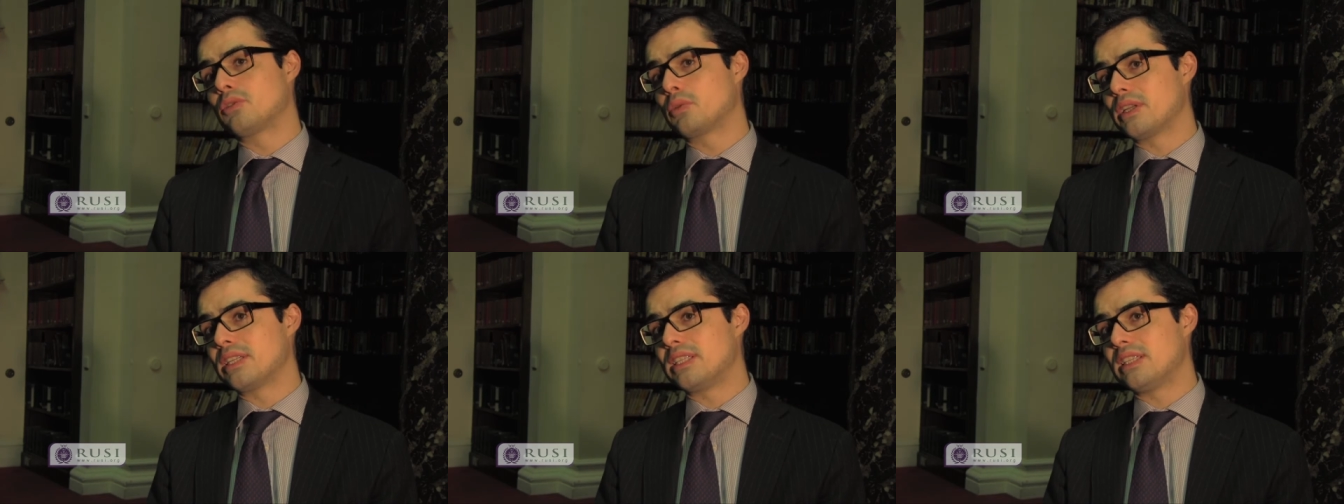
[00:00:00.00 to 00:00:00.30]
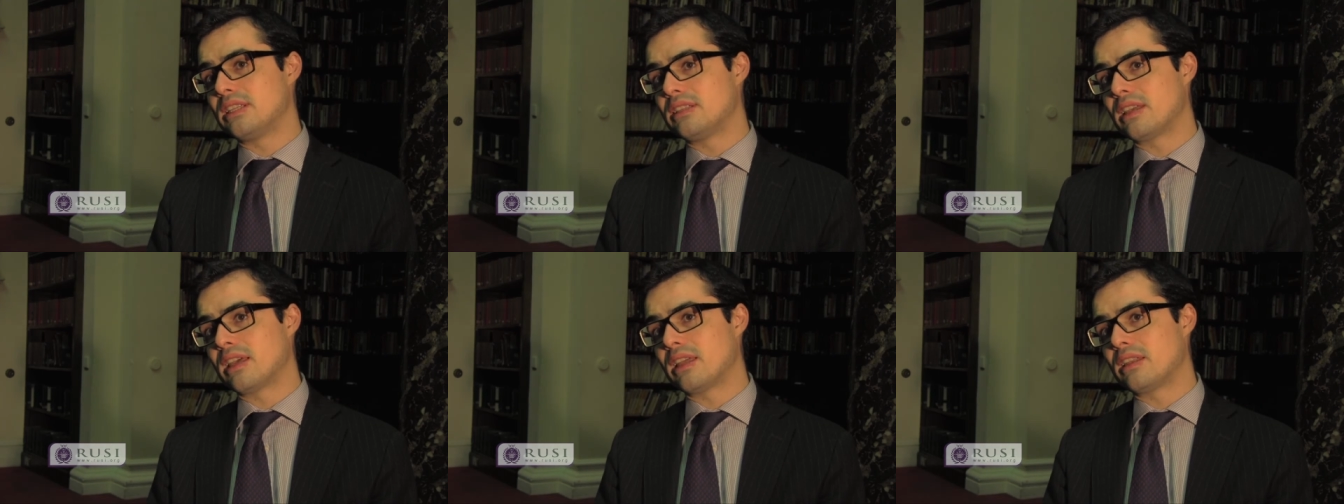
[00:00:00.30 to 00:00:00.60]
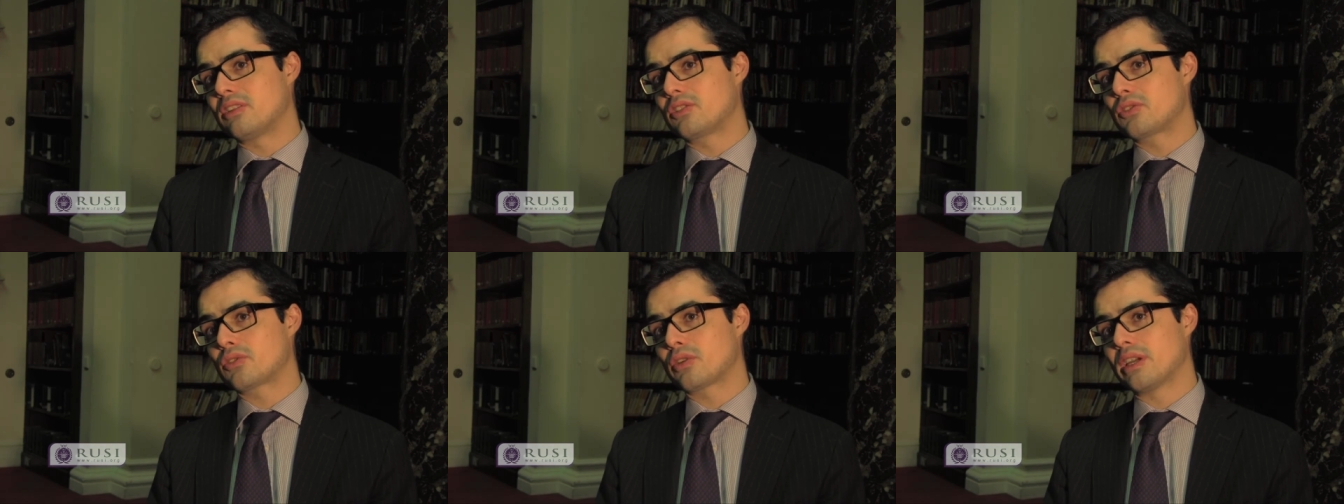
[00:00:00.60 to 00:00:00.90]

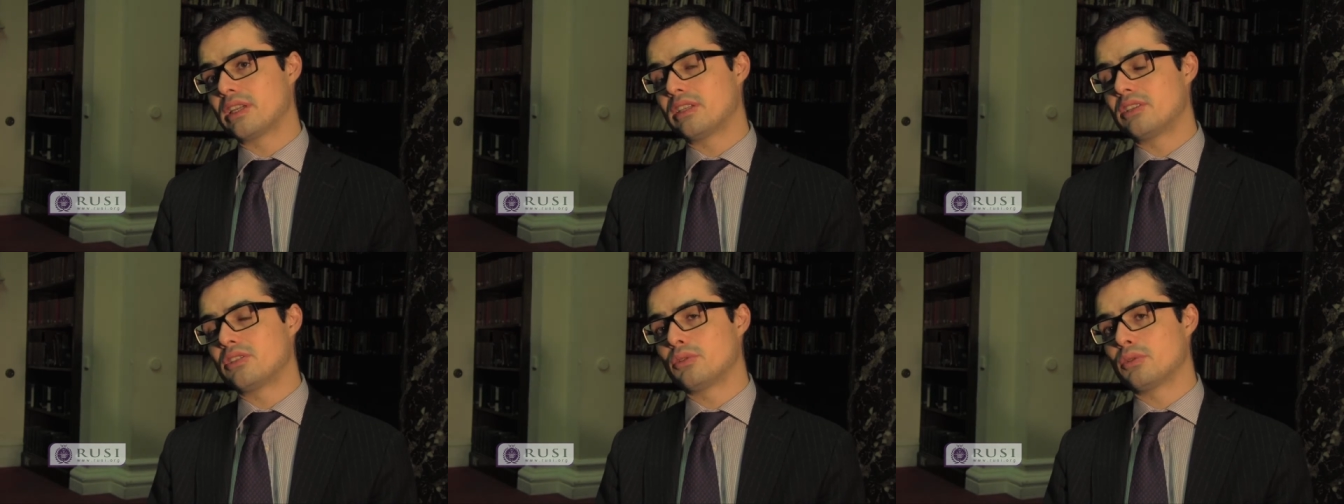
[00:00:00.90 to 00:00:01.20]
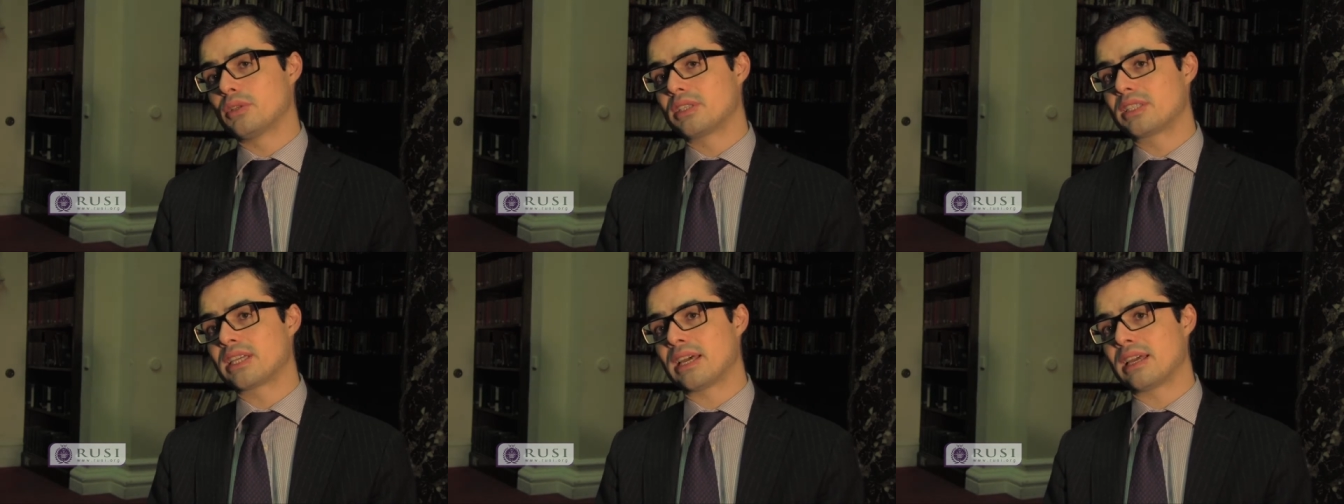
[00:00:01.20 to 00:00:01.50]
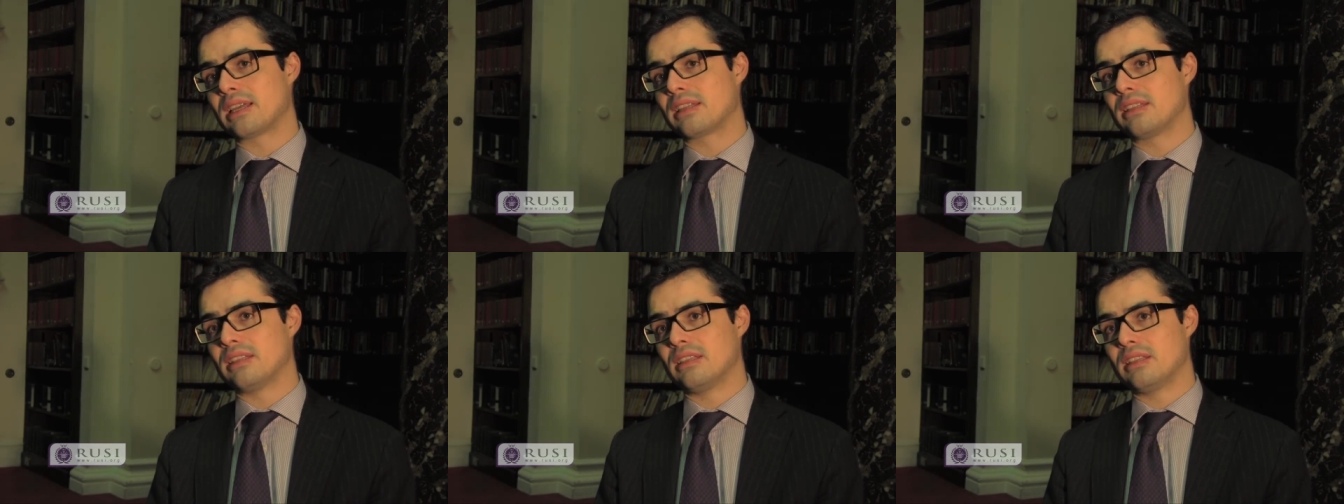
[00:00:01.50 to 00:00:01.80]
2010 tried to
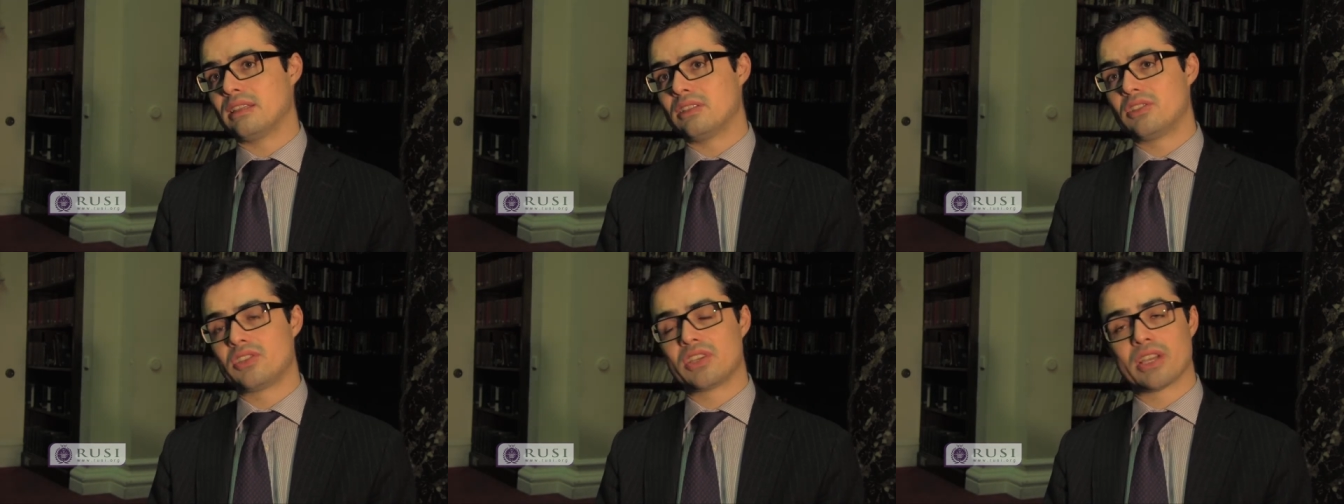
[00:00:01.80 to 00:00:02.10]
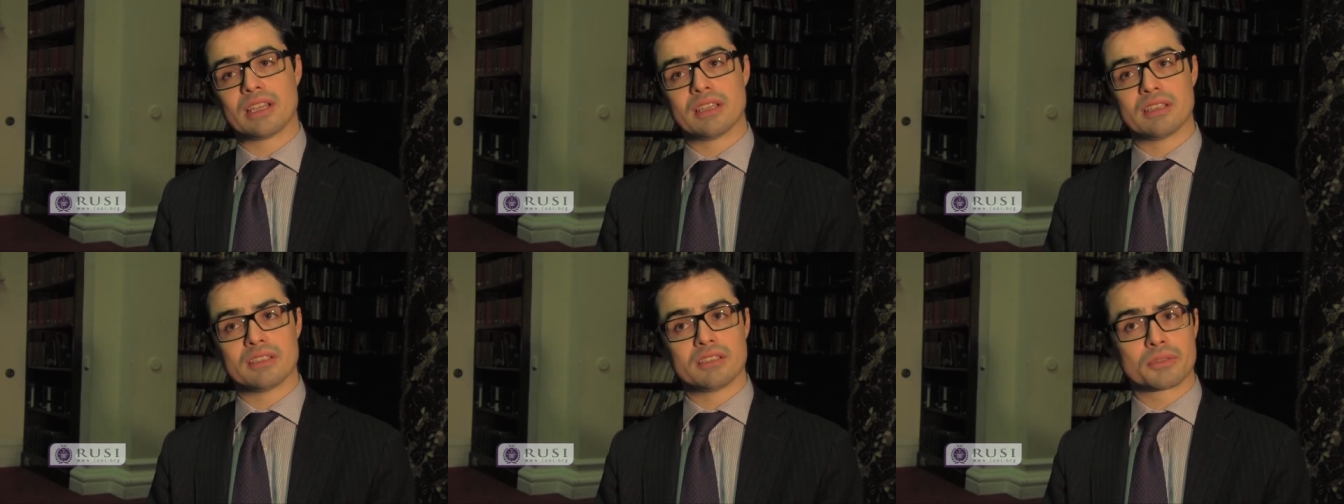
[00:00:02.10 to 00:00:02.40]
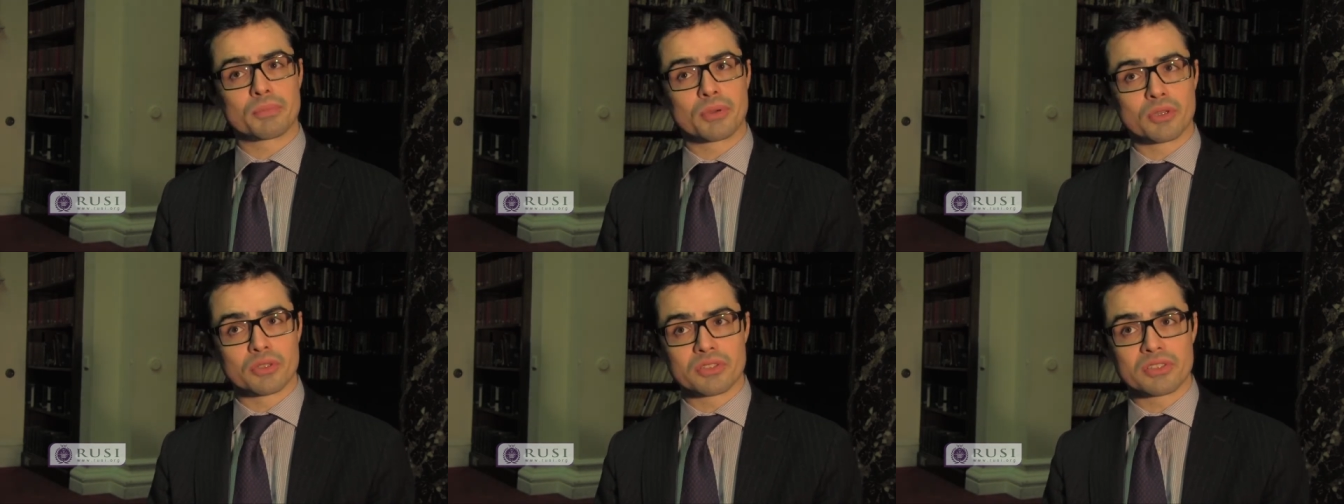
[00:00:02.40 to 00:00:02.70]
attack the Jyllands
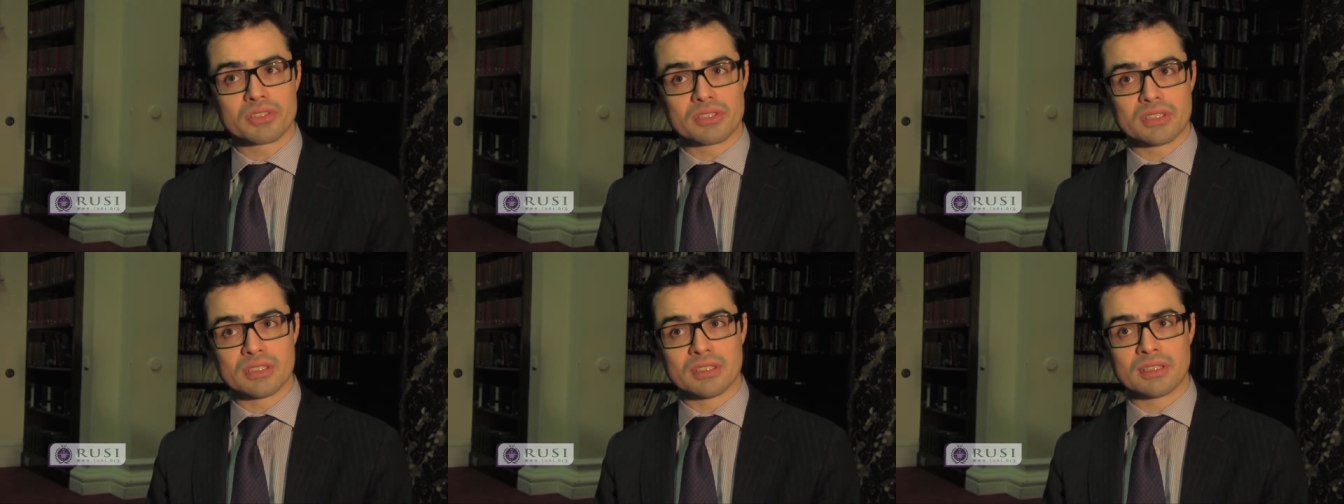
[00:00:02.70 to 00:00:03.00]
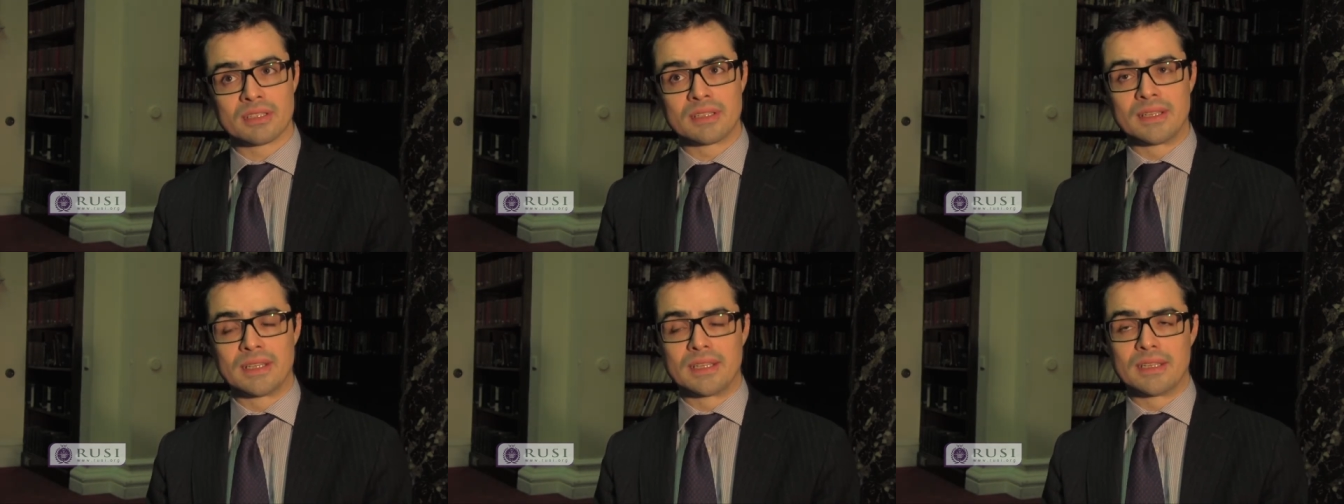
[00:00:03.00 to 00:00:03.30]
Posten